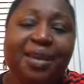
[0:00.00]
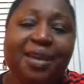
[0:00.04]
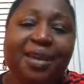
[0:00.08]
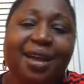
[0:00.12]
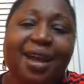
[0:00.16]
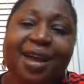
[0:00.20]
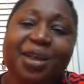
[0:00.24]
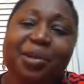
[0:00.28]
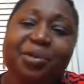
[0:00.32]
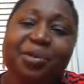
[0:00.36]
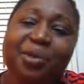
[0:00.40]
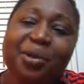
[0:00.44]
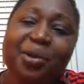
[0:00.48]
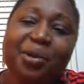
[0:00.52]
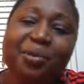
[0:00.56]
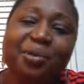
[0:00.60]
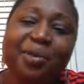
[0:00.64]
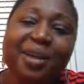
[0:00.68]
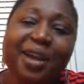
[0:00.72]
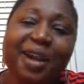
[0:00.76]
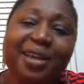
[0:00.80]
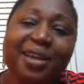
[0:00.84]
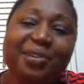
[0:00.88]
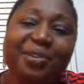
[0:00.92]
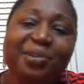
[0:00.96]
don't know.
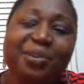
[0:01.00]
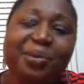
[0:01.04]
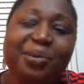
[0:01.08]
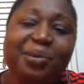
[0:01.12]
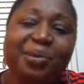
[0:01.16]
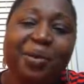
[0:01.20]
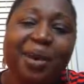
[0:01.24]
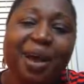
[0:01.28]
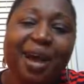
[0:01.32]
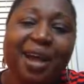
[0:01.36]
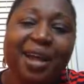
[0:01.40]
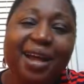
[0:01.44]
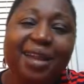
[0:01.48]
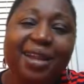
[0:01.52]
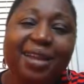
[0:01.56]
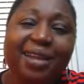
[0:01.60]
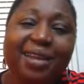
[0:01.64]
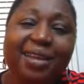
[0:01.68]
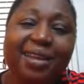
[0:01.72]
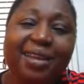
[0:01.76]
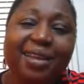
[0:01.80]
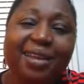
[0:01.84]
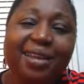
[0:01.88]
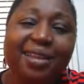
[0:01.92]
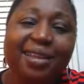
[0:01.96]
I don't know
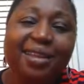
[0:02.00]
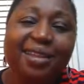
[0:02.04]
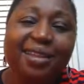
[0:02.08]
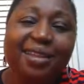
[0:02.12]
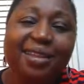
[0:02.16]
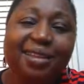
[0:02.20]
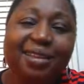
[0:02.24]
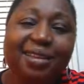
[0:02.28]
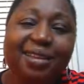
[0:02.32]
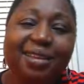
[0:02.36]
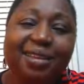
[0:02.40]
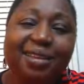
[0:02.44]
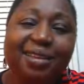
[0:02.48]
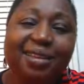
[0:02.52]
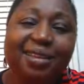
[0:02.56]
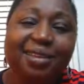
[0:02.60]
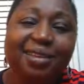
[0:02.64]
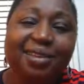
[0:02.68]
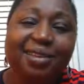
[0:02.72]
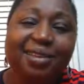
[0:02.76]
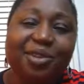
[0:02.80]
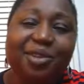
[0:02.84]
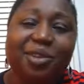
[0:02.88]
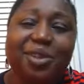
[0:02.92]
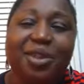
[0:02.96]
why,
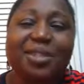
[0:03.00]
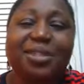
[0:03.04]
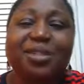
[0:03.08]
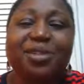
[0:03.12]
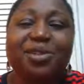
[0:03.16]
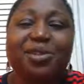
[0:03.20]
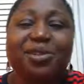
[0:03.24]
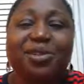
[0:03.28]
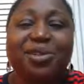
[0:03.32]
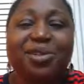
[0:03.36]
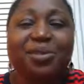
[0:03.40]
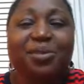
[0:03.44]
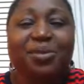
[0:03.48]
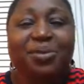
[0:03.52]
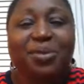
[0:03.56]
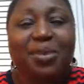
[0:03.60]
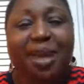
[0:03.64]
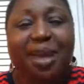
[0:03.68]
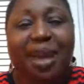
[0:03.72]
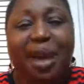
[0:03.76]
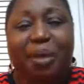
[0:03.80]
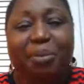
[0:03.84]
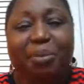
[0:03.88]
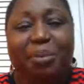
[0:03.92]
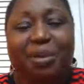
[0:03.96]
the incident Tuesday
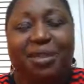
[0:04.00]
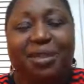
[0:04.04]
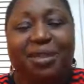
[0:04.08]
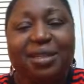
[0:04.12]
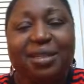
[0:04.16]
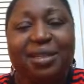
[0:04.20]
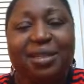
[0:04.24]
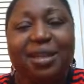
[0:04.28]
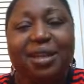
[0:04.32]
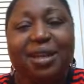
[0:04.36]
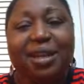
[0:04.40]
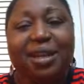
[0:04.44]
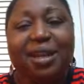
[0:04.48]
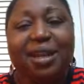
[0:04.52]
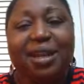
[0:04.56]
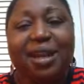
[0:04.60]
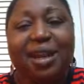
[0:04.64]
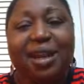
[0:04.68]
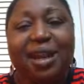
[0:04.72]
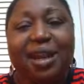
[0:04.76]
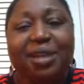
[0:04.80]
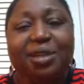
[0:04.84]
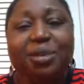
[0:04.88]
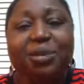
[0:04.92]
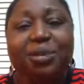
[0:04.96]
happened.
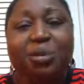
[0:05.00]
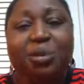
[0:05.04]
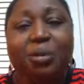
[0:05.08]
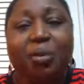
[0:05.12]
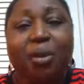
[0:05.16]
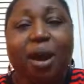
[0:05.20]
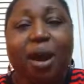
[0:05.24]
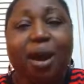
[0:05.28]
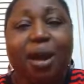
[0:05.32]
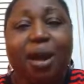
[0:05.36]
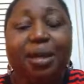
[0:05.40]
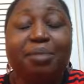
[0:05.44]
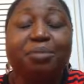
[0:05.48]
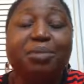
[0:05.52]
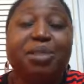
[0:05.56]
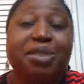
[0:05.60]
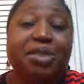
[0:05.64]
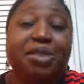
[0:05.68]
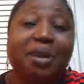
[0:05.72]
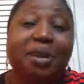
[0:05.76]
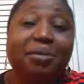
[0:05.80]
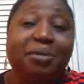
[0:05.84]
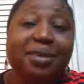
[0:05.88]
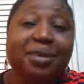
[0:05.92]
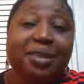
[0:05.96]
I don't know why I'm
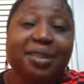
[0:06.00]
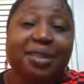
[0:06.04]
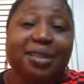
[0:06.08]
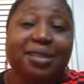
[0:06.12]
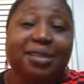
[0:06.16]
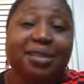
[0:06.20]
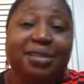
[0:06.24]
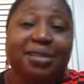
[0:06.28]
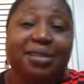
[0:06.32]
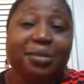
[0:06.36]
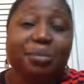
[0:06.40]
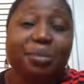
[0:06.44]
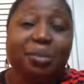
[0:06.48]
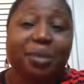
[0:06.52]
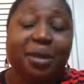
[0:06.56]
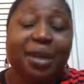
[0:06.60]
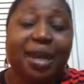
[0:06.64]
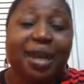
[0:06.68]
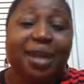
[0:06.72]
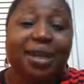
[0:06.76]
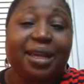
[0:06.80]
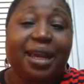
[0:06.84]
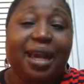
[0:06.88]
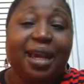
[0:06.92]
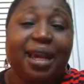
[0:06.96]
sharing this, but
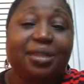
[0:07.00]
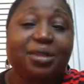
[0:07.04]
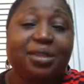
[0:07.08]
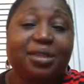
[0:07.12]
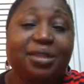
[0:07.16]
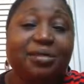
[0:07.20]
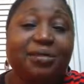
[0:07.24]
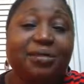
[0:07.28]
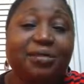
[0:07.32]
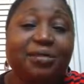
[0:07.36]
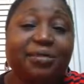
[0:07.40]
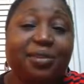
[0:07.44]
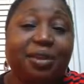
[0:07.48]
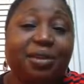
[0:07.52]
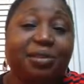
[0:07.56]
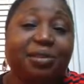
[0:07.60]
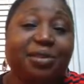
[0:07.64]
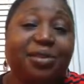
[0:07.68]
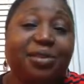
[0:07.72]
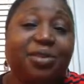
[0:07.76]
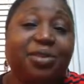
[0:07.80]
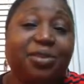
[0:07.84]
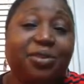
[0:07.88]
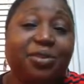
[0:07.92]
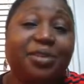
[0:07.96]
I just felt
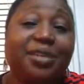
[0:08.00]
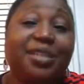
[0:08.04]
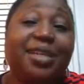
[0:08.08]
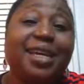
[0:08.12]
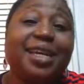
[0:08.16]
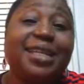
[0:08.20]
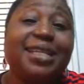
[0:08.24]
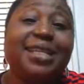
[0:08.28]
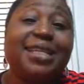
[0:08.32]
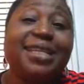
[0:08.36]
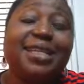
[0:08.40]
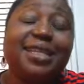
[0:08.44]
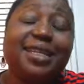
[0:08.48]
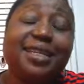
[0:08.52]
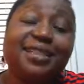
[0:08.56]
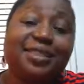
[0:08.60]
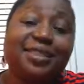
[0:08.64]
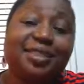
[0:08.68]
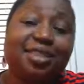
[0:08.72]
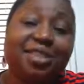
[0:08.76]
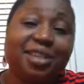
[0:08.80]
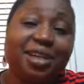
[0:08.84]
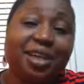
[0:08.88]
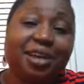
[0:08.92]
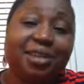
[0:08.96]
this urge that I needed
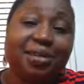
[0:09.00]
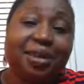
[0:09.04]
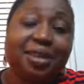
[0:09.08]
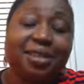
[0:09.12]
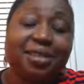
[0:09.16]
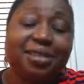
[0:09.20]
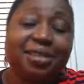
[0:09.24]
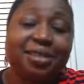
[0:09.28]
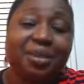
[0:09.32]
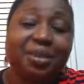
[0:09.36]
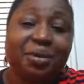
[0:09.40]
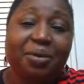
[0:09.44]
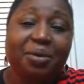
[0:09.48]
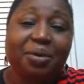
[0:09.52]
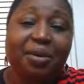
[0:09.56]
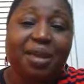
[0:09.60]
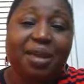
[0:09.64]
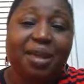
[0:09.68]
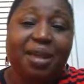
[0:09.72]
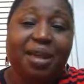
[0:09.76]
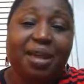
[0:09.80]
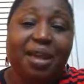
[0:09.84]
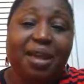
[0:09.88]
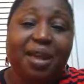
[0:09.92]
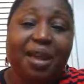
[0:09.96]
to share it. So
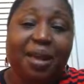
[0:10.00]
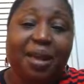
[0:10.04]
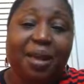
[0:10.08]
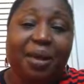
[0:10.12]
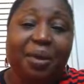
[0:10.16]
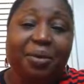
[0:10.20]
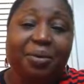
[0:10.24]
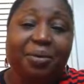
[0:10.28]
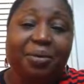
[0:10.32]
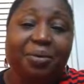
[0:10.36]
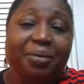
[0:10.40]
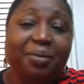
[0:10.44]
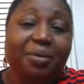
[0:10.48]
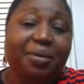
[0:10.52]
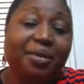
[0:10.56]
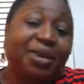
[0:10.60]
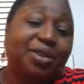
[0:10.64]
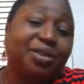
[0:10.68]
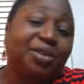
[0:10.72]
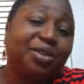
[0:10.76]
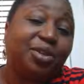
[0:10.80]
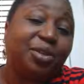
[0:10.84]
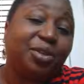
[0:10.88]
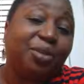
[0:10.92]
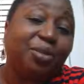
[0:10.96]

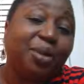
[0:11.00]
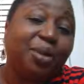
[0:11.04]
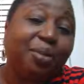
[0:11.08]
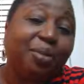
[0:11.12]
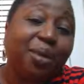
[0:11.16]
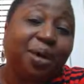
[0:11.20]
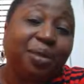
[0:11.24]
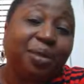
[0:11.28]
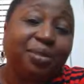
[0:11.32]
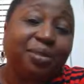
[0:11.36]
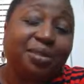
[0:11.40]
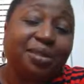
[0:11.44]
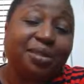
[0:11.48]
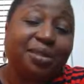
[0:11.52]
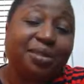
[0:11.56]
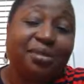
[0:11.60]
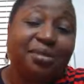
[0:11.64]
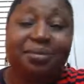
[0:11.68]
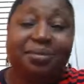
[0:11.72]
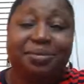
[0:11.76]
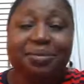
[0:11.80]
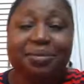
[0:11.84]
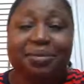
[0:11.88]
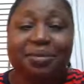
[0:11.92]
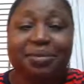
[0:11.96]
as you go about
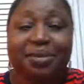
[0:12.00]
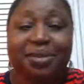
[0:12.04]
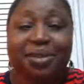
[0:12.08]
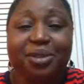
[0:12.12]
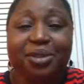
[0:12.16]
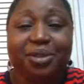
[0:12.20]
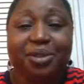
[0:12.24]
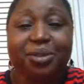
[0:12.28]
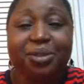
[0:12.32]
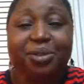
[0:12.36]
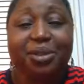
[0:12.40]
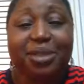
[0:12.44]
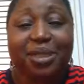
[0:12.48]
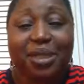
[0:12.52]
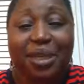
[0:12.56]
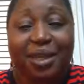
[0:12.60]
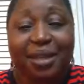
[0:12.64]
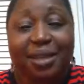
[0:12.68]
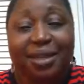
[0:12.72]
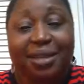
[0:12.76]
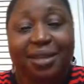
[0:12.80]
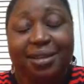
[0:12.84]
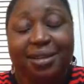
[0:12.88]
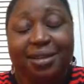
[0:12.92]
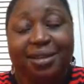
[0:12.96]
your
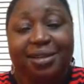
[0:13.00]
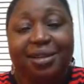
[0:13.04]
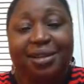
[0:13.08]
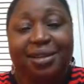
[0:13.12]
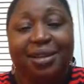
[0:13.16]
day,